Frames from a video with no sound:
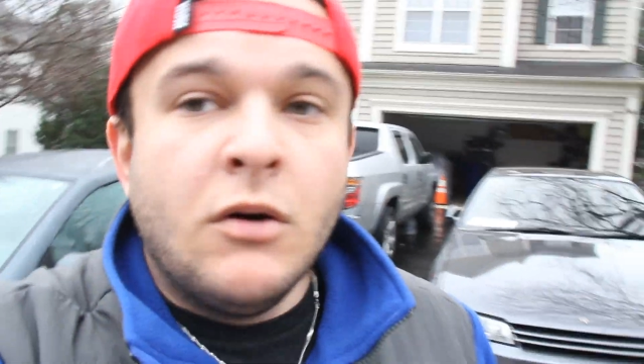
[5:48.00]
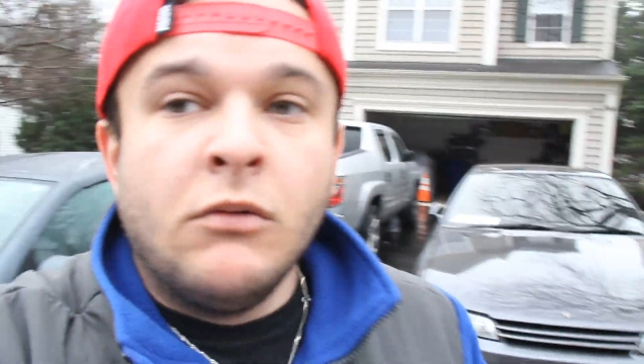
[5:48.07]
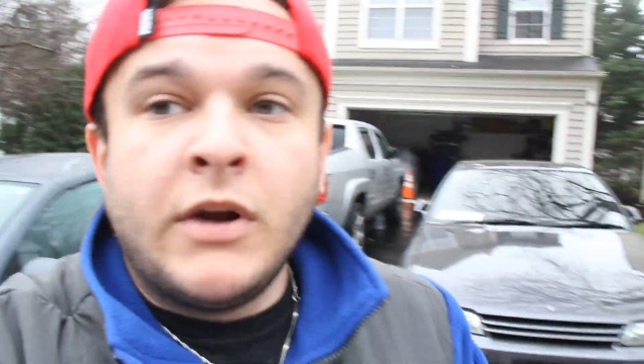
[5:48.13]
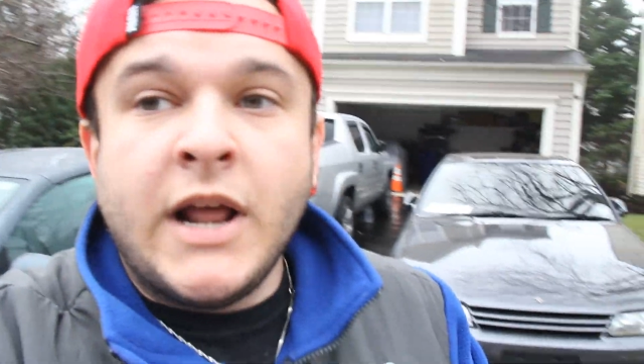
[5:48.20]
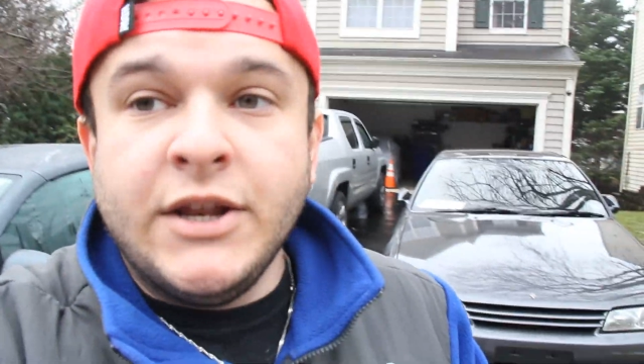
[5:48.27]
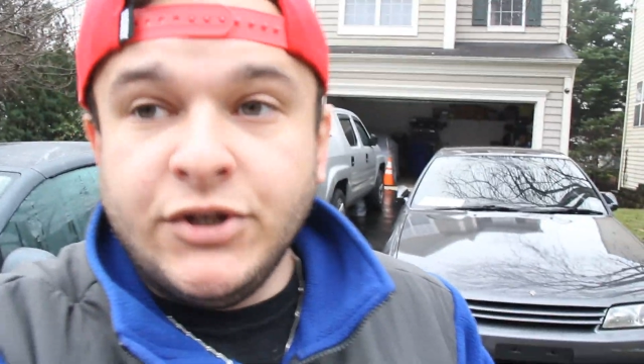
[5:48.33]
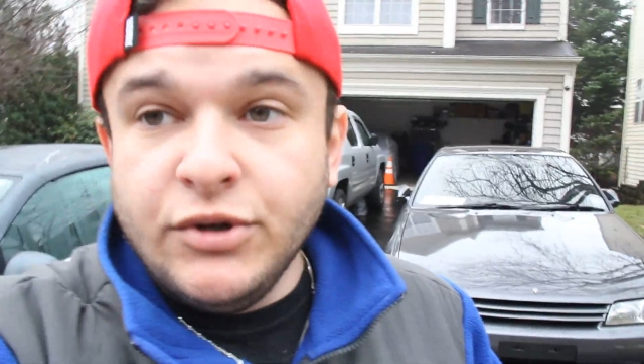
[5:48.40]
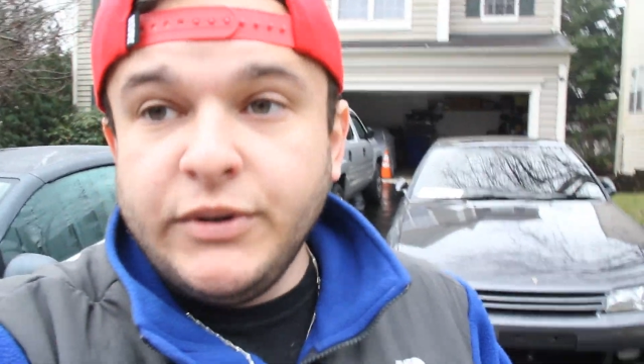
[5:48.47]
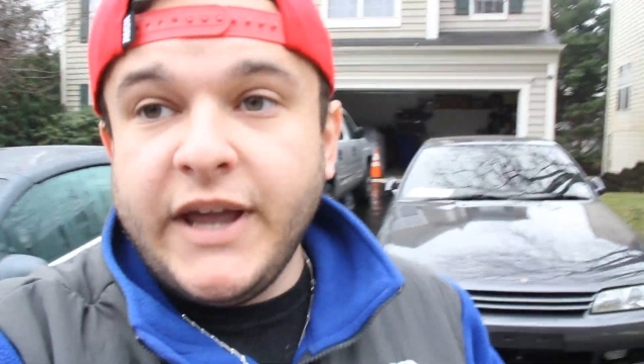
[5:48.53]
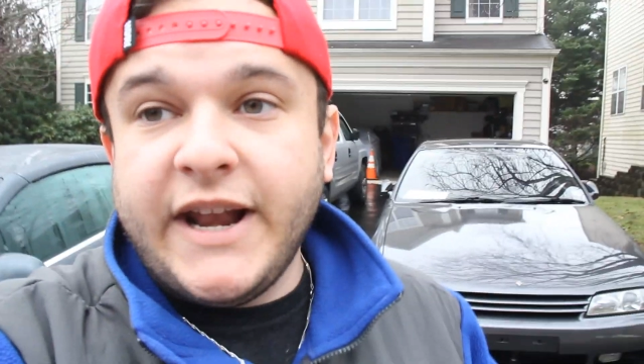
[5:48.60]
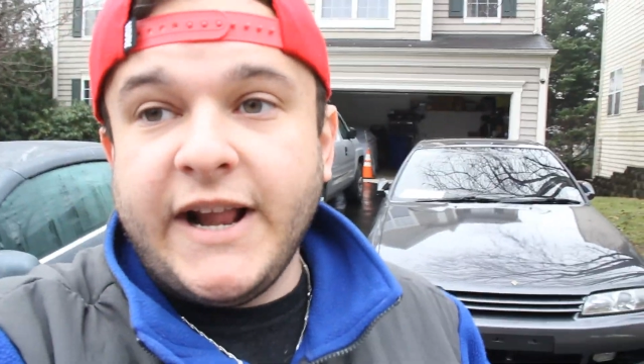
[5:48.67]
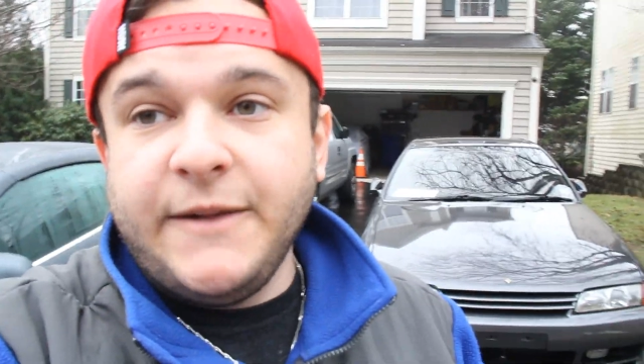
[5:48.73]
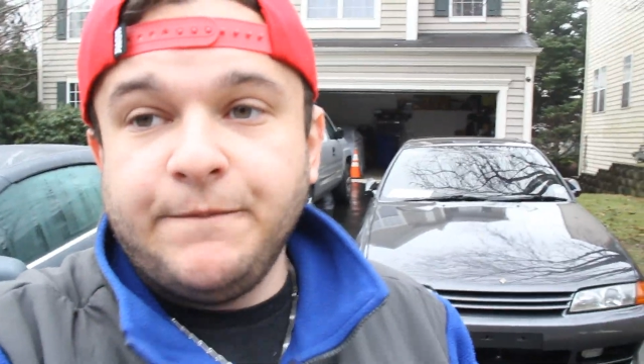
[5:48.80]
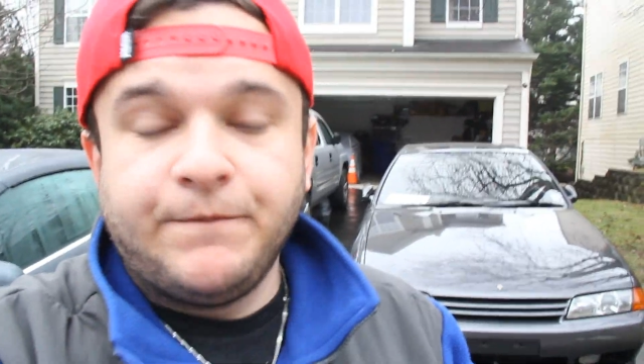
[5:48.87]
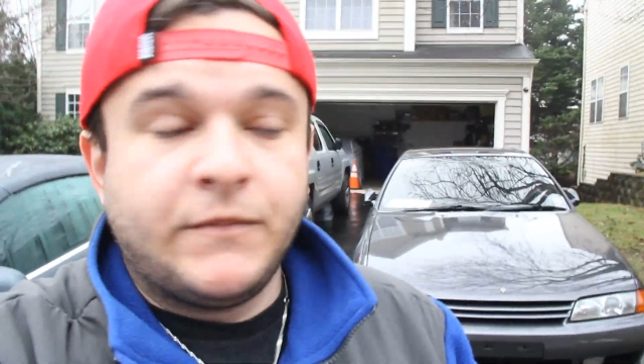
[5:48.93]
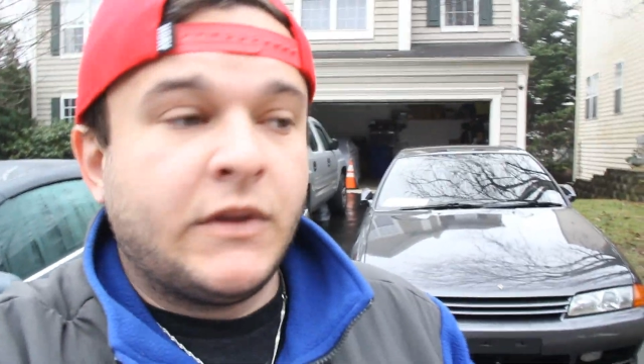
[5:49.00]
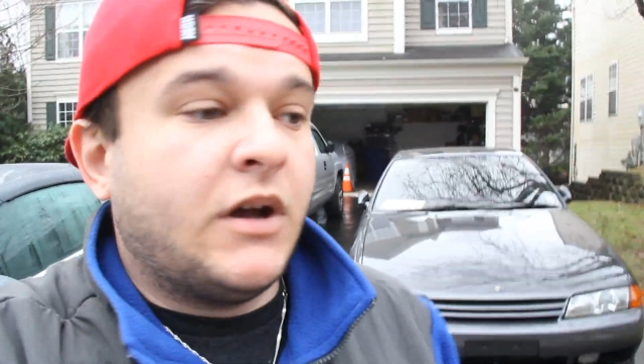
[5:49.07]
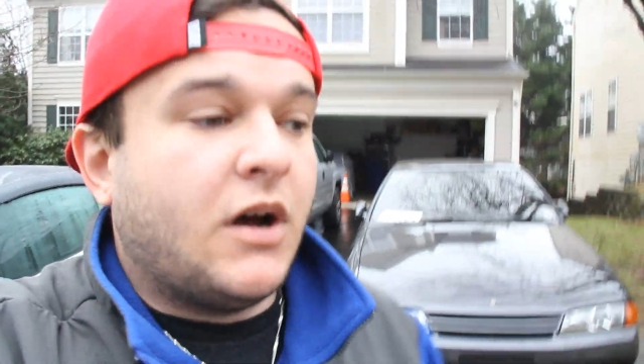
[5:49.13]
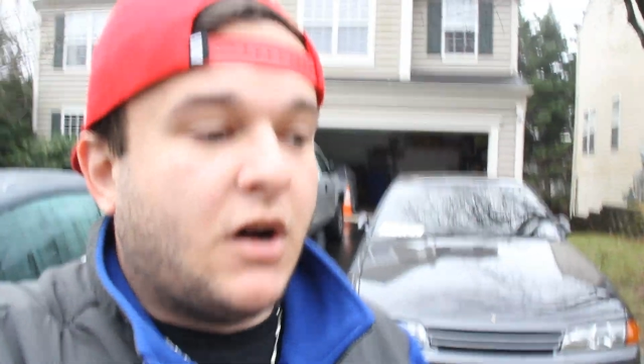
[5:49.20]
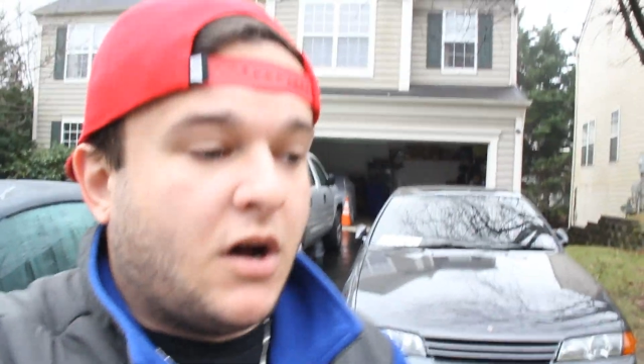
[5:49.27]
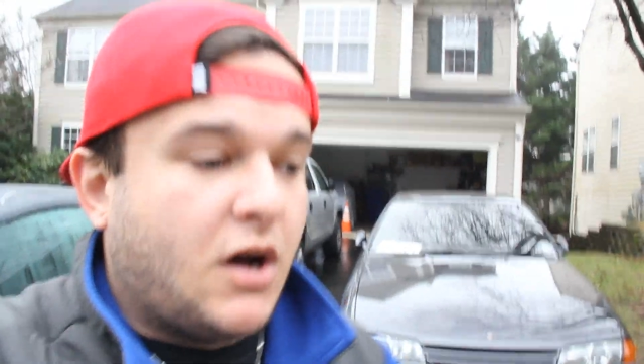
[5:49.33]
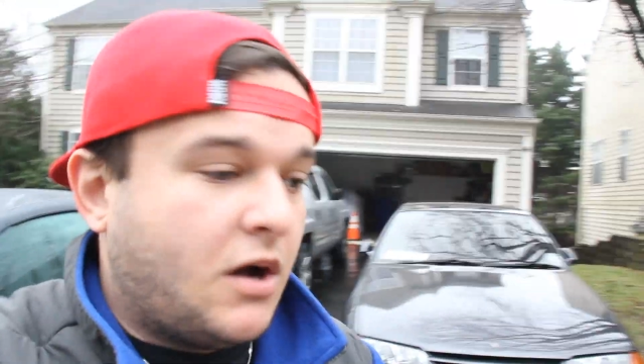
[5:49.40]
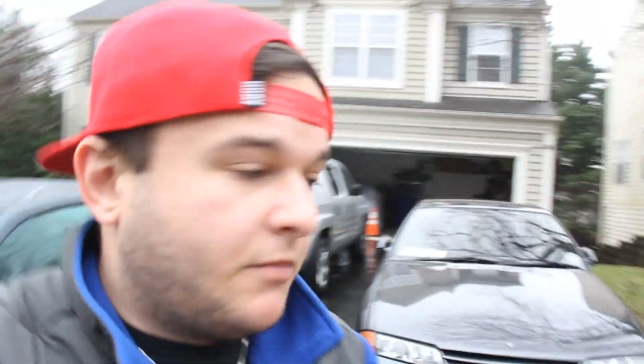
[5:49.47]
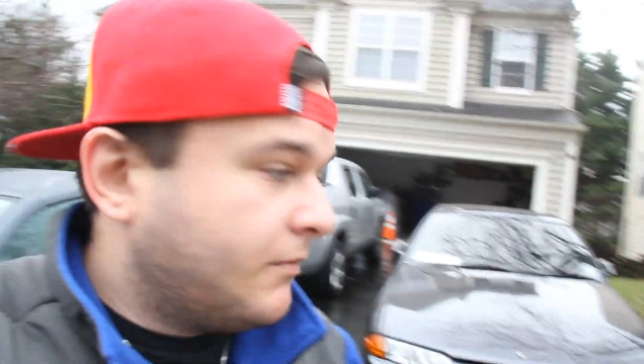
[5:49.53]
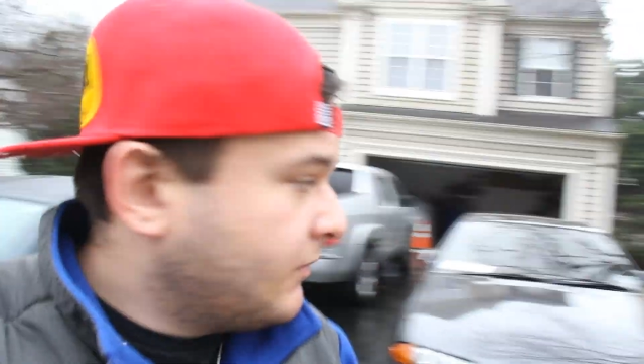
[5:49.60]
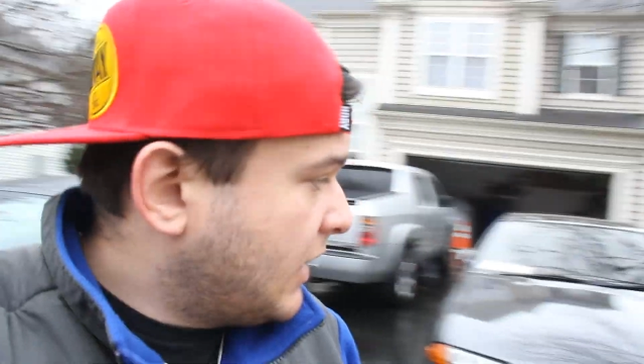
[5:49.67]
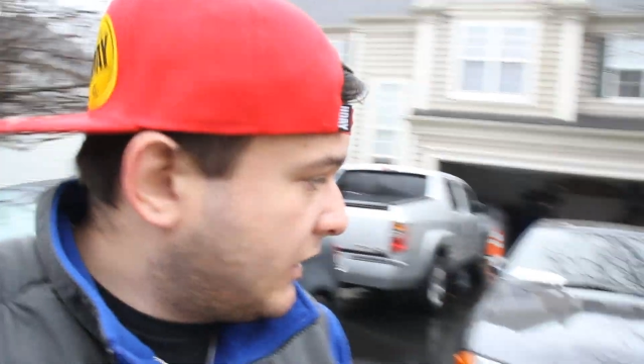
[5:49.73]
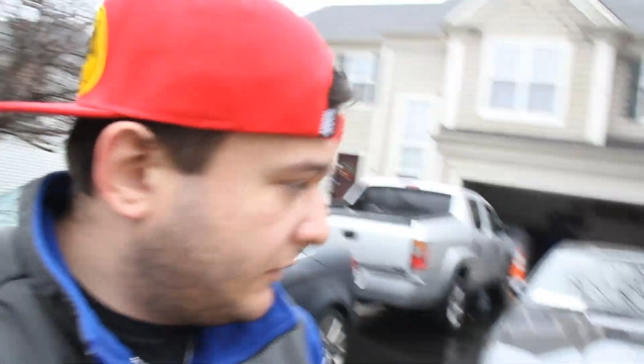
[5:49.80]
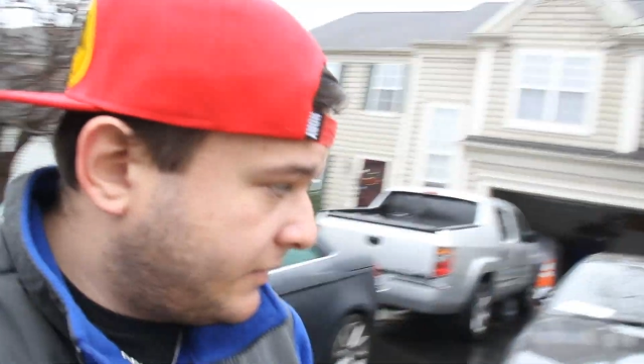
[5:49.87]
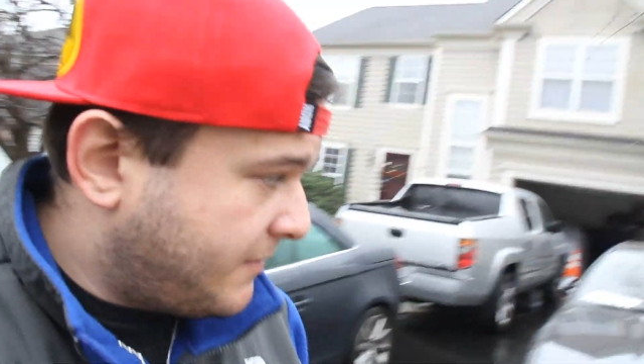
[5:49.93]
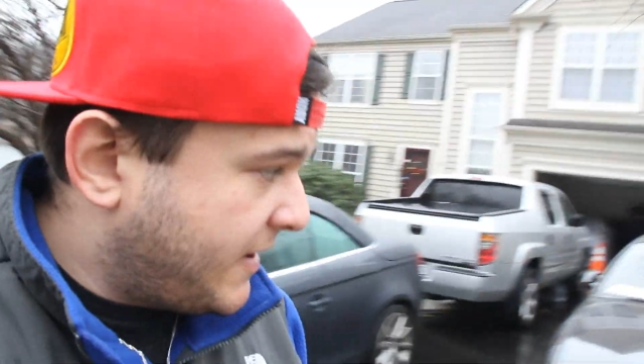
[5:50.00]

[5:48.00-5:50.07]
when I do get it, I'll